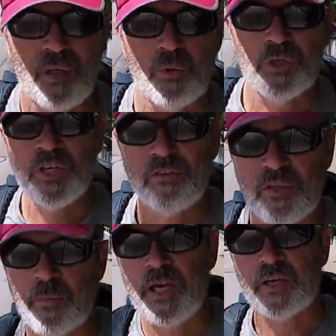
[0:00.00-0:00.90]
we're
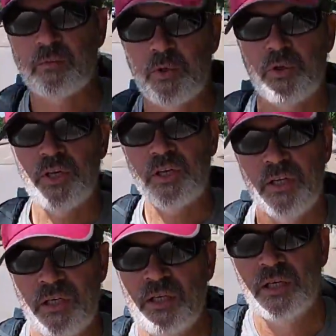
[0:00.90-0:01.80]
definitely back on Brody.
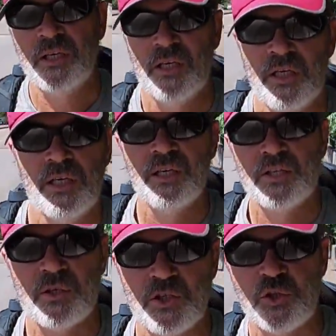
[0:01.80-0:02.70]

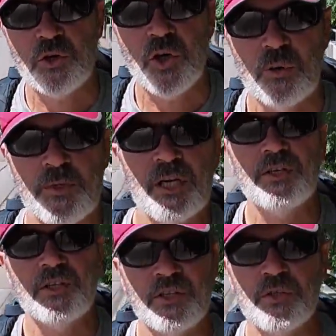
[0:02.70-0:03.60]
So a short hop down
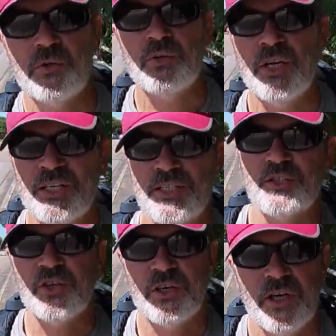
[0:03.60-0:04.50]
to the 290
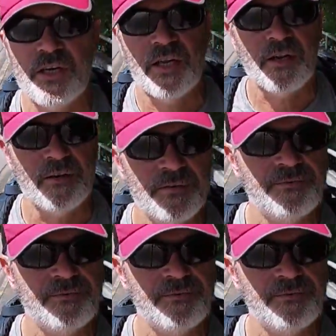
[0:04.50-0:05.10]
trailhead now.